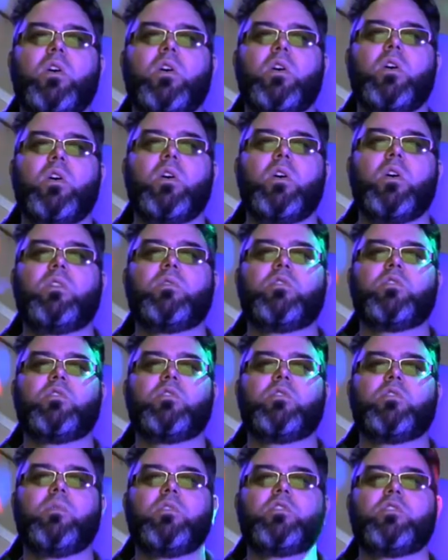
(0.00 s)
We need to
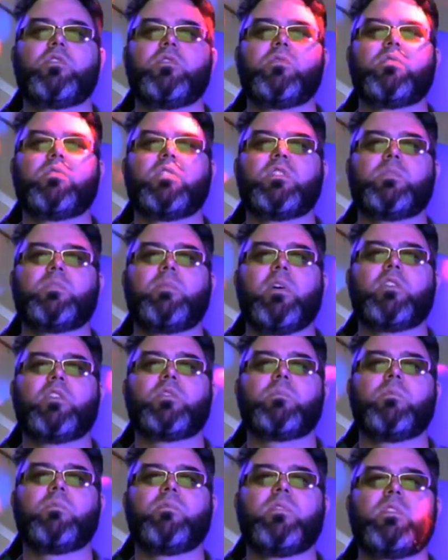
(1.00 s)
ensure we choose a
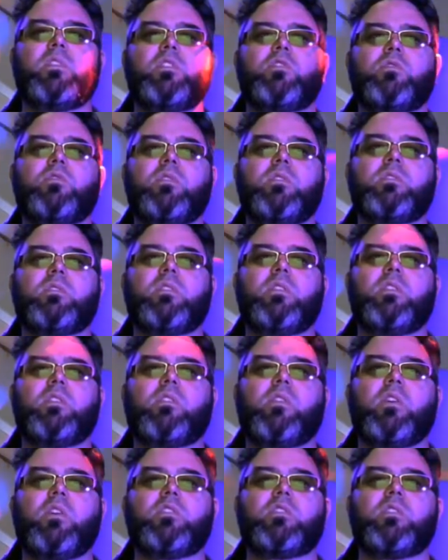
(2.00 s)
spectrum of industries and
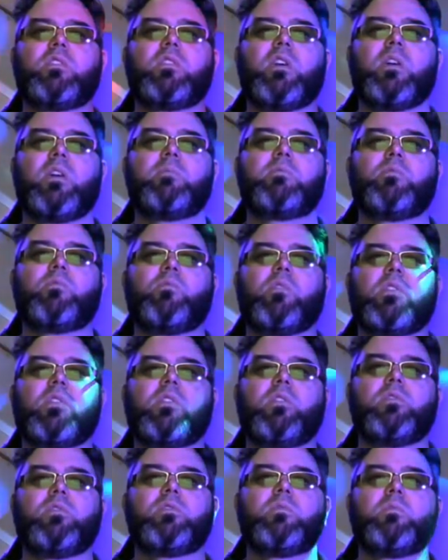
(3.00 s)
integration types and work
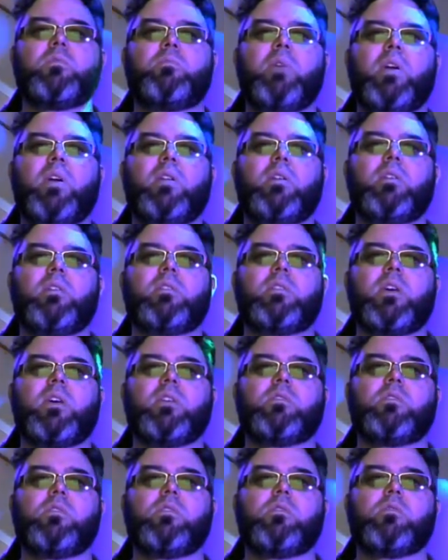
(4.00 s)
closely with beta
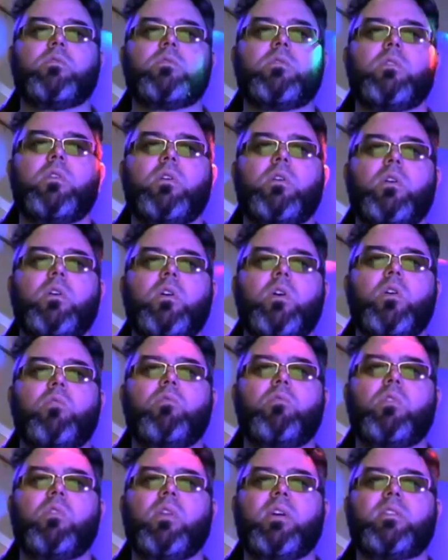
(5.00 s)
testers. We
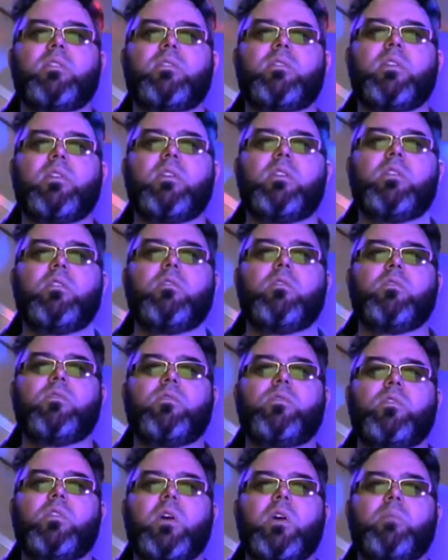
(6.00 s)
would like to thank you
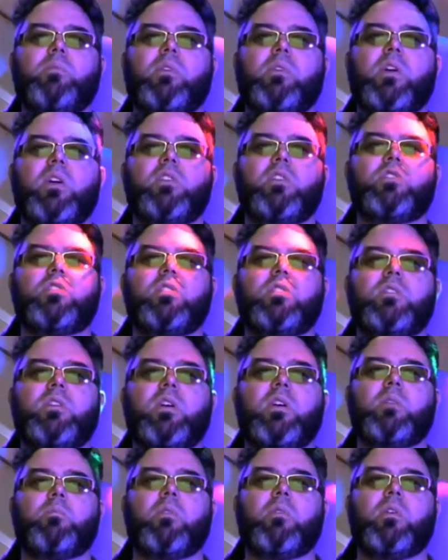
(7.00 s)
for your application and
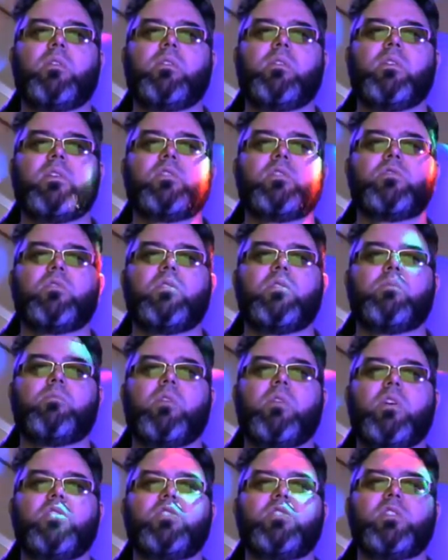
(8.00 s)
taking part in the Electroneum
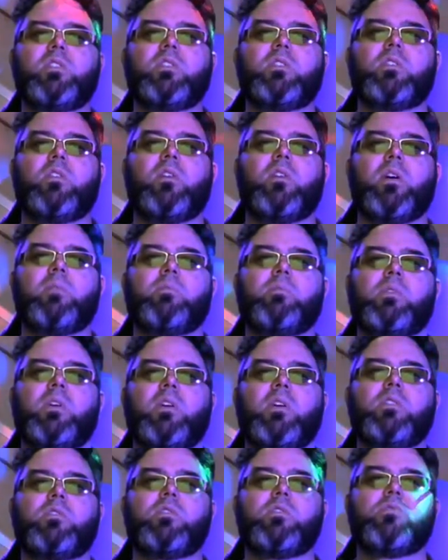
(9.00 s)
project, and all
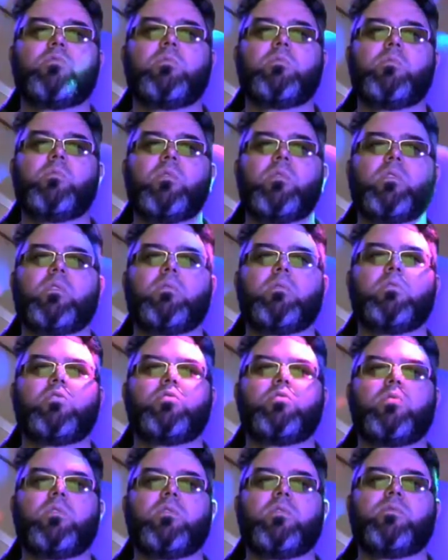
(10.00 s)
applications will be welcome to
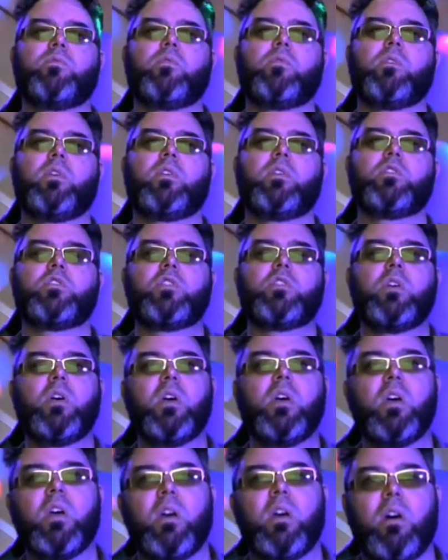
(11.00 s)
join the full launch
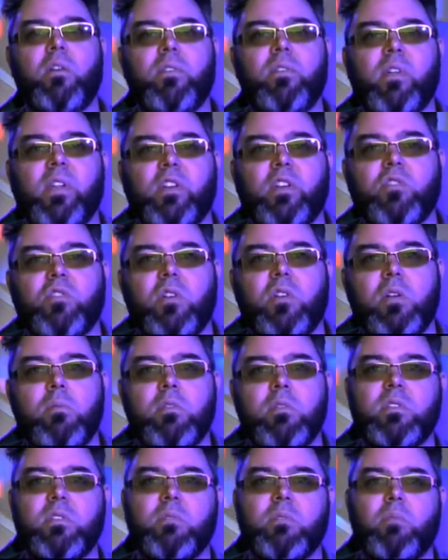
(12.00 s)
of the Electroneum
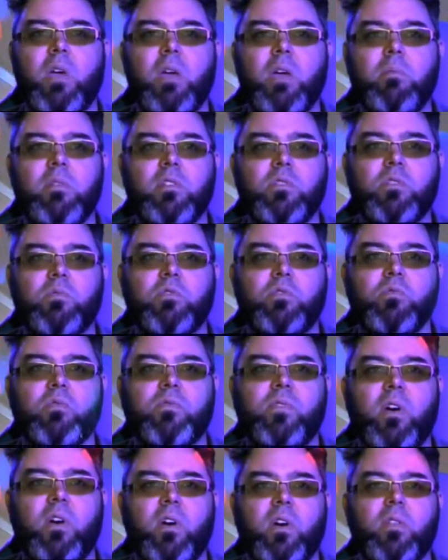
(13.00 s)
Instant Payments, which will
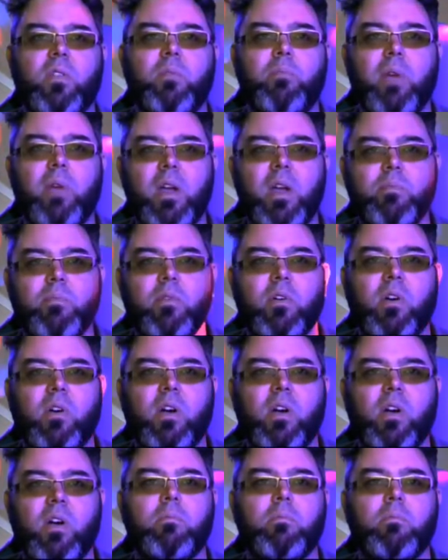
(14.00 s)
follow the beta program.